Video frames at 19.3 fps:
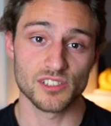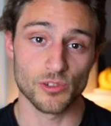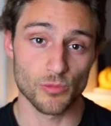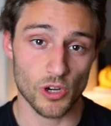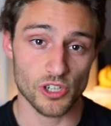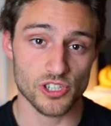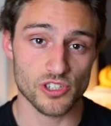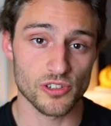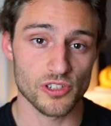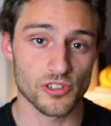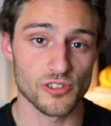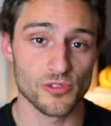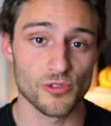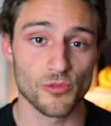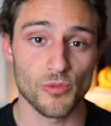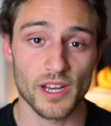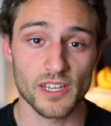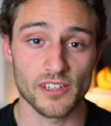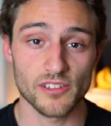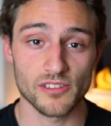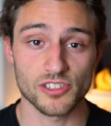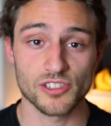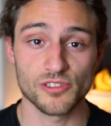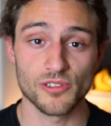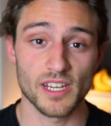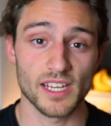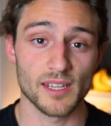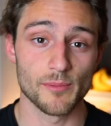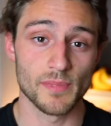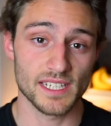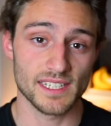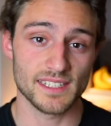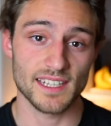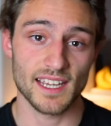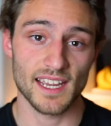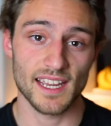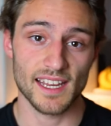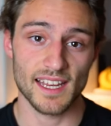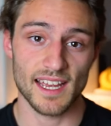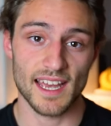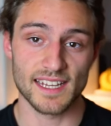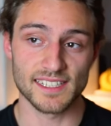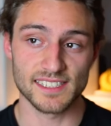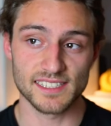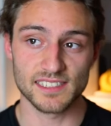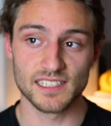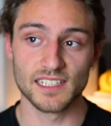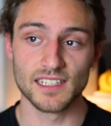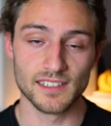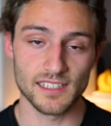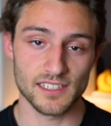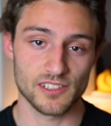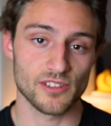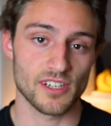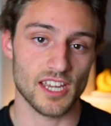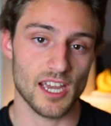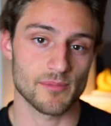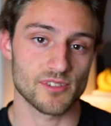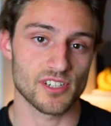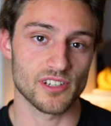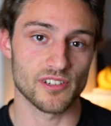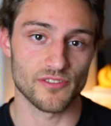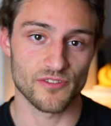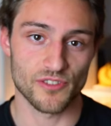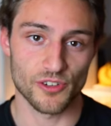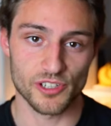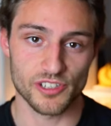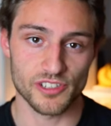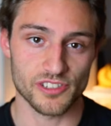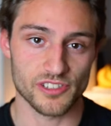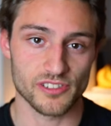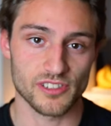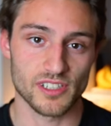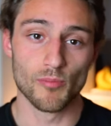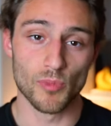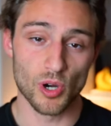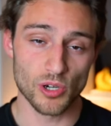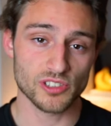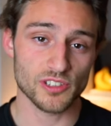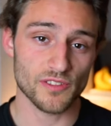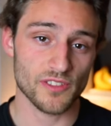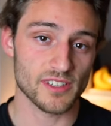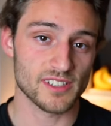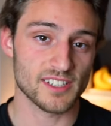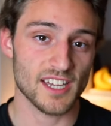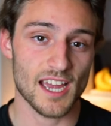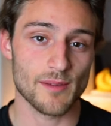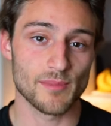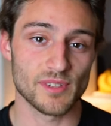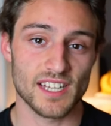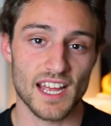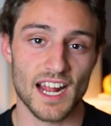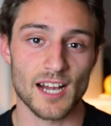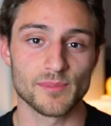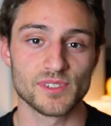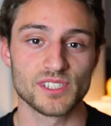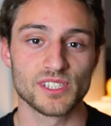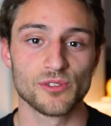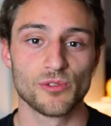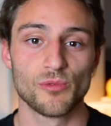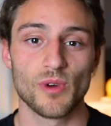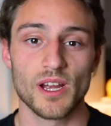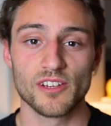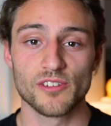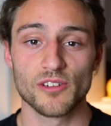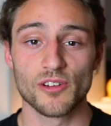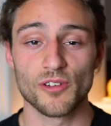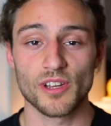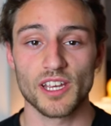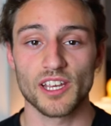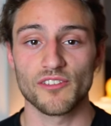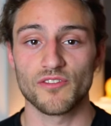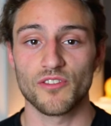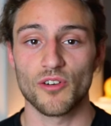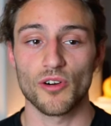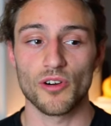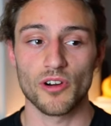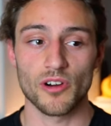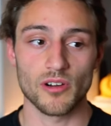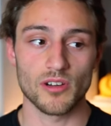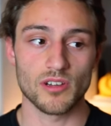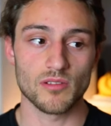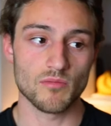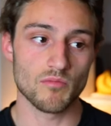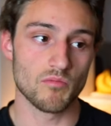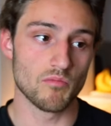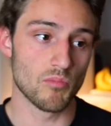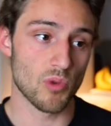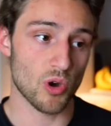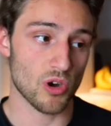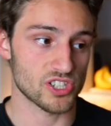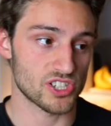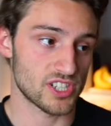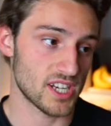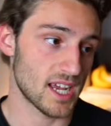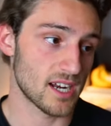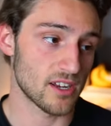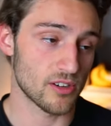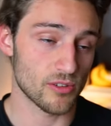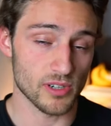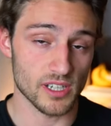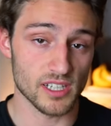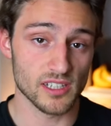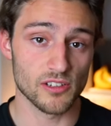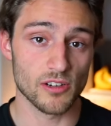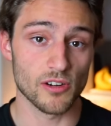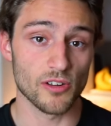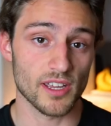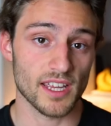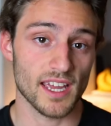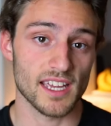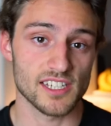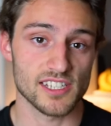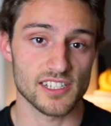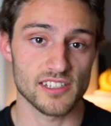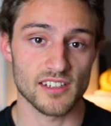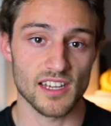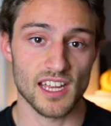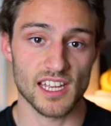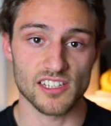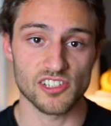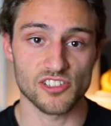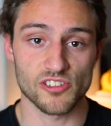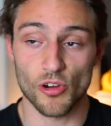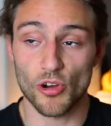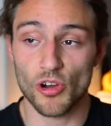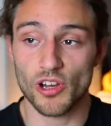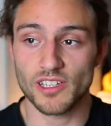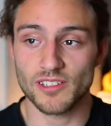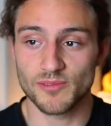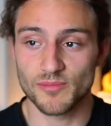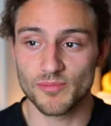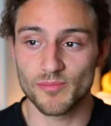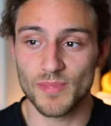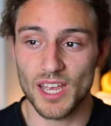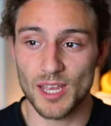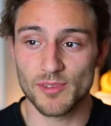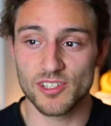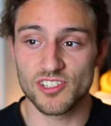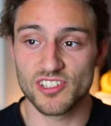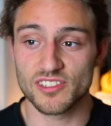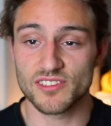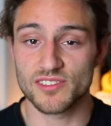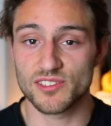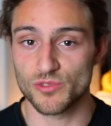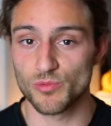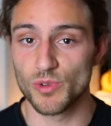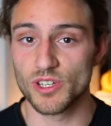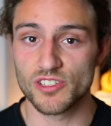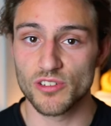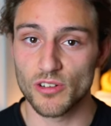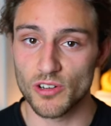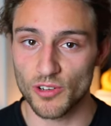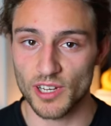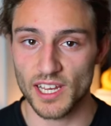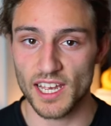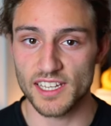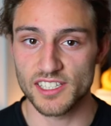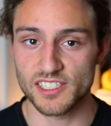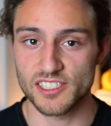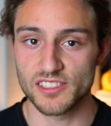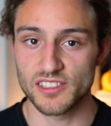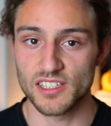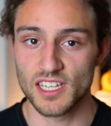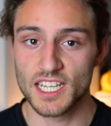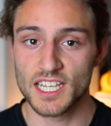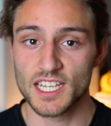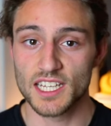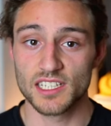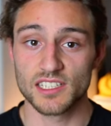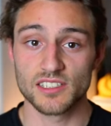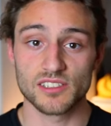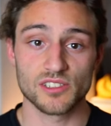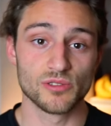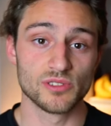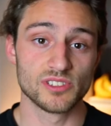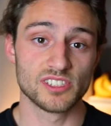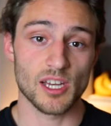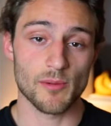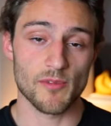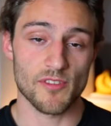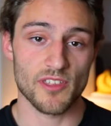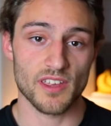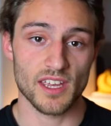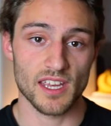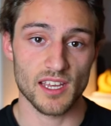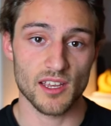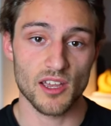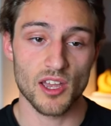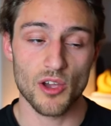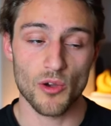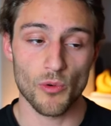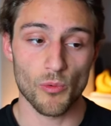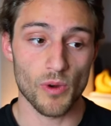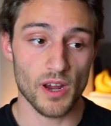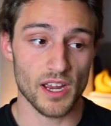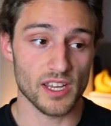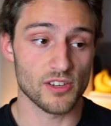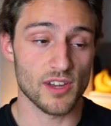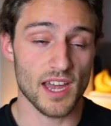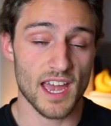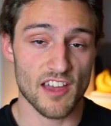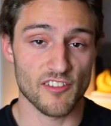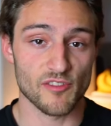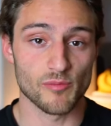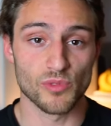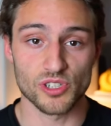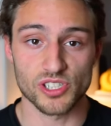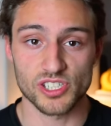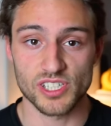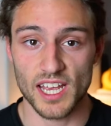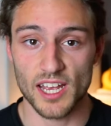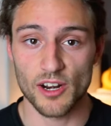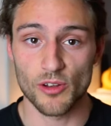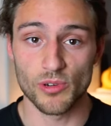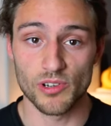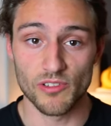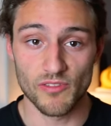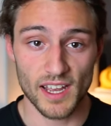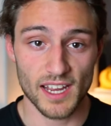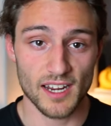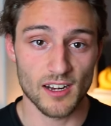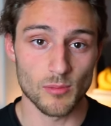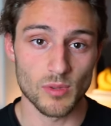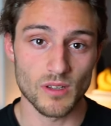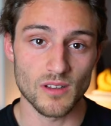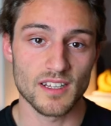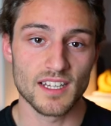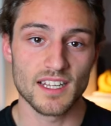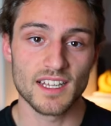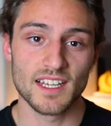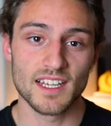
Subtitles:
So what should you do when you're shooting midday and still need to capture the footage? Most of the time it helps you when you're looking for more shadow in your location, and or maybe just switch your location to something where you have more shadow available.